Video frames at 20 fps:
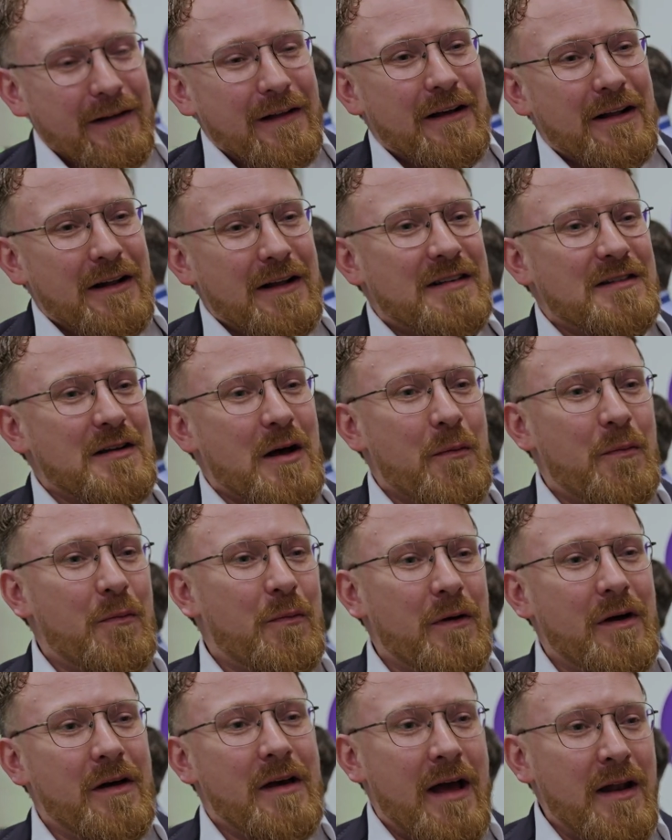list up
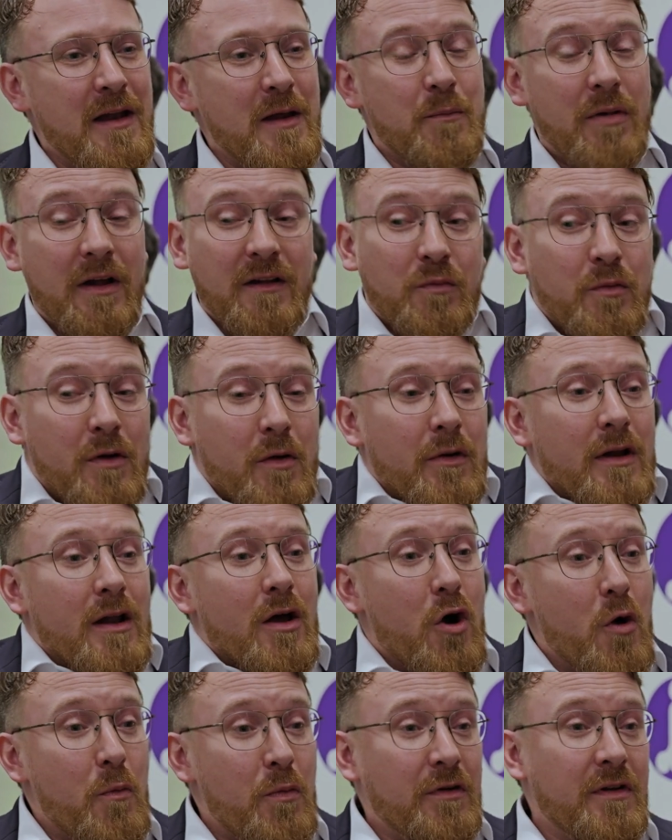any, but we really
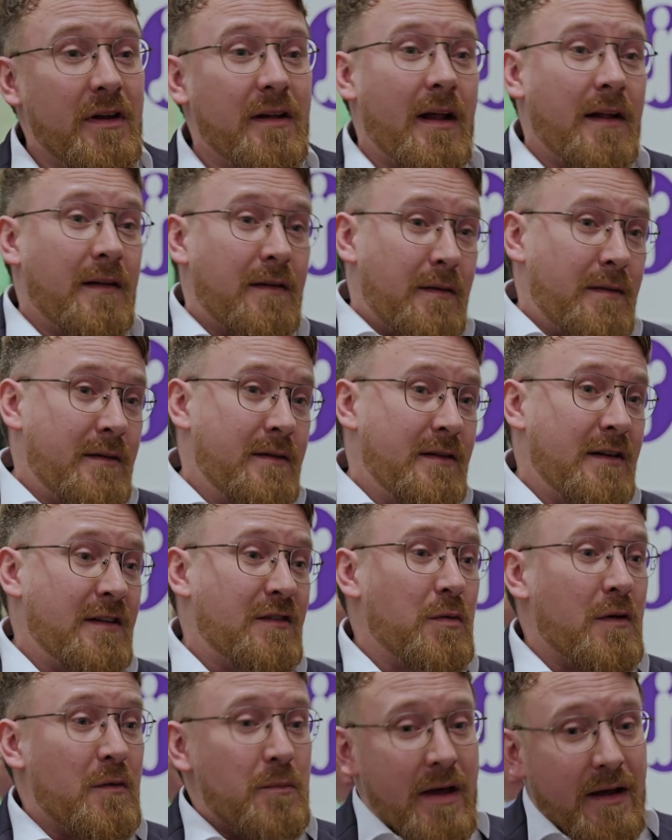opened it, and this
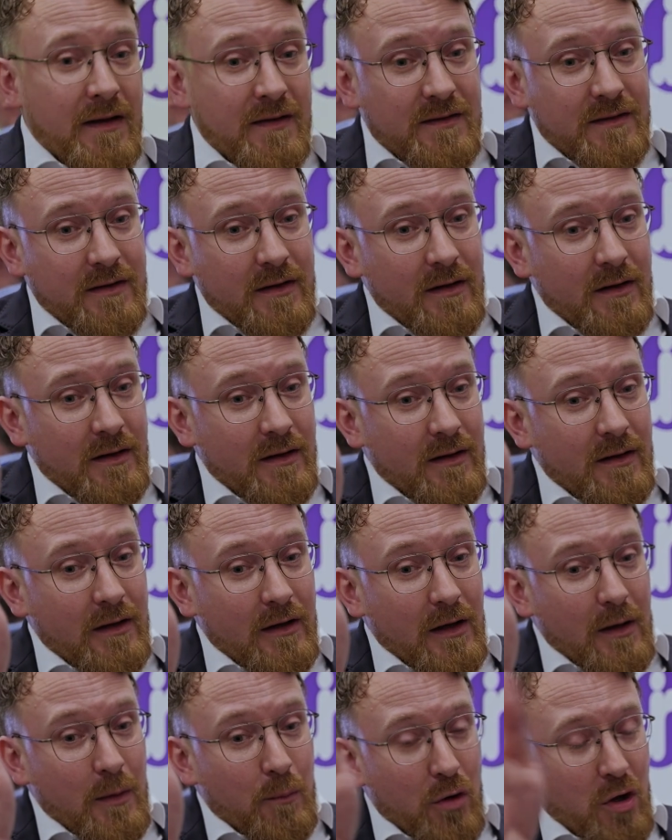is what makes the
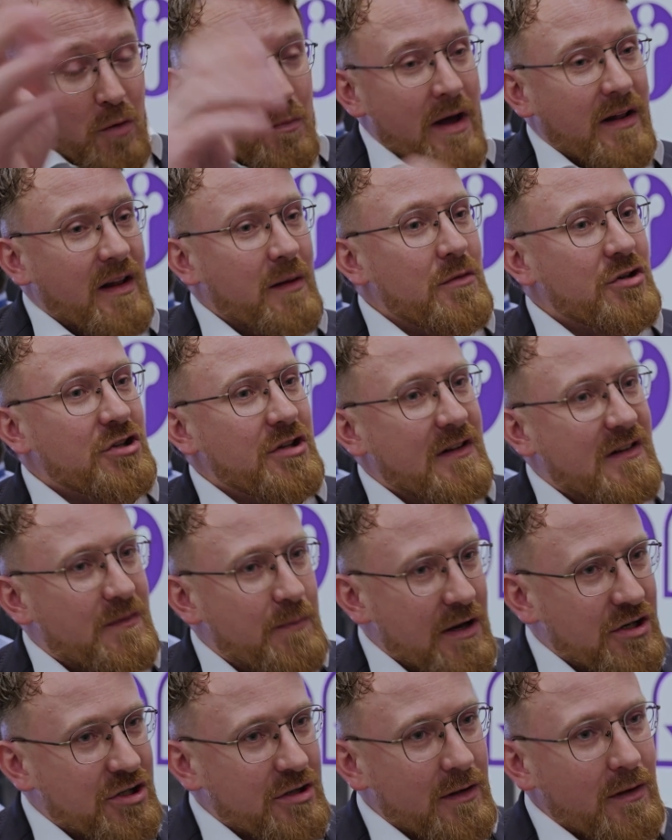Blockmatic machine
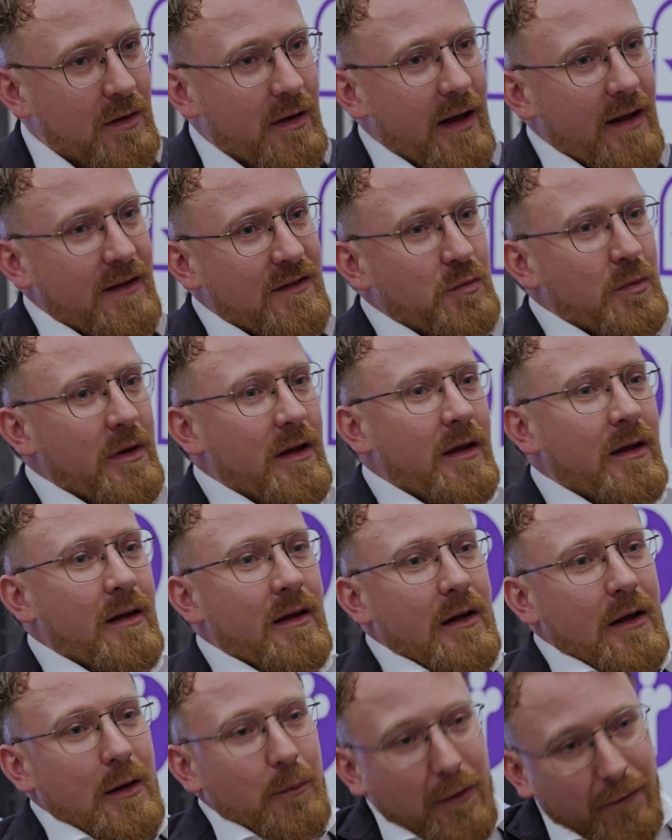special. As
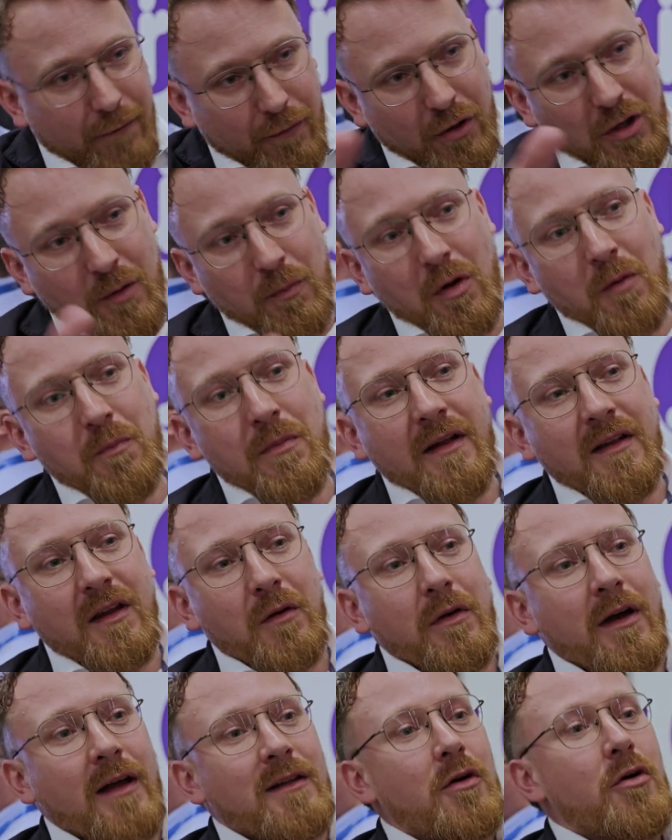before the
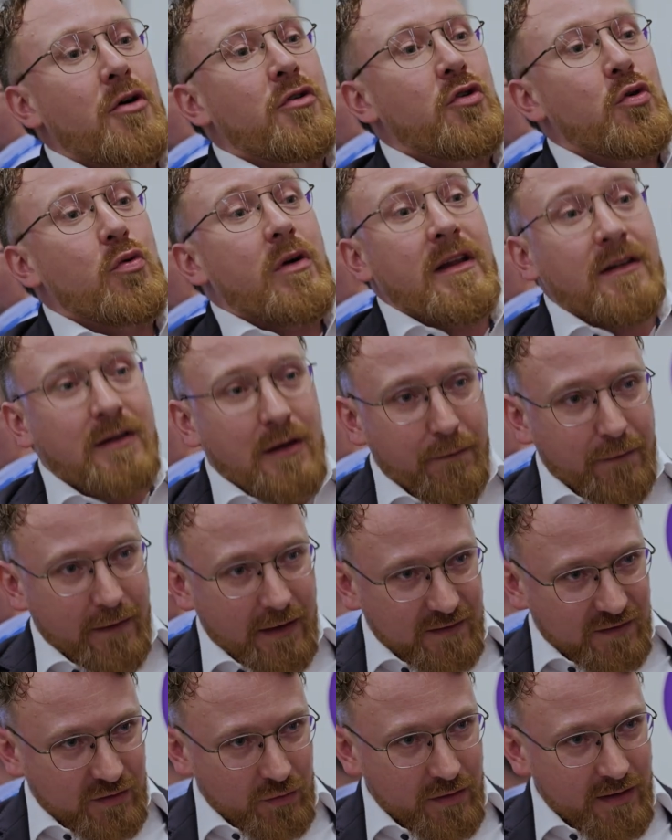Blockmatic, we got our new
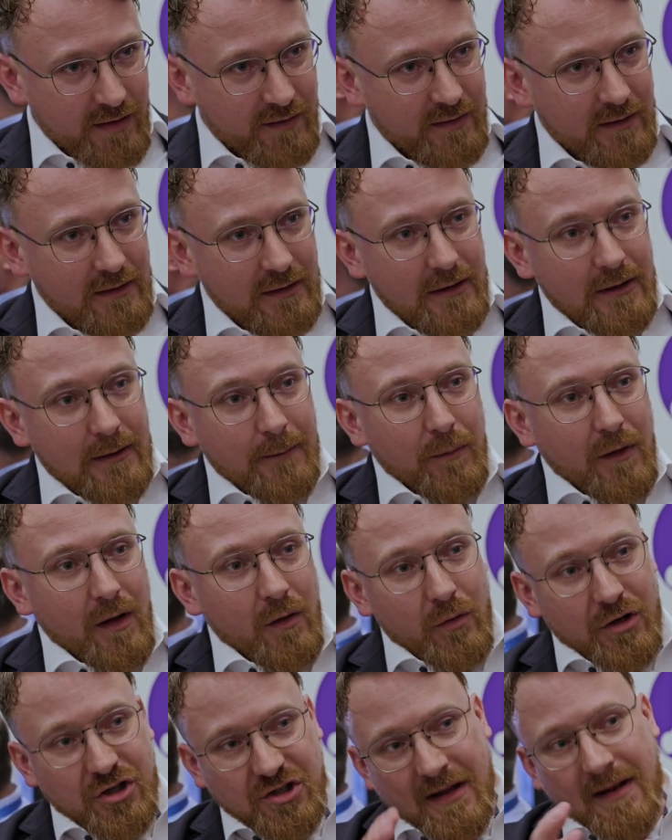interface unit,
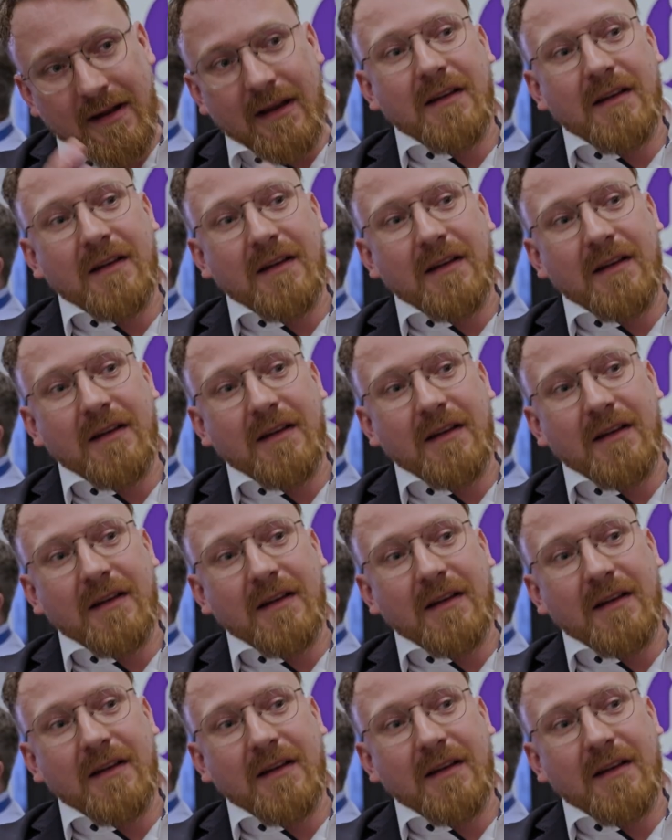which can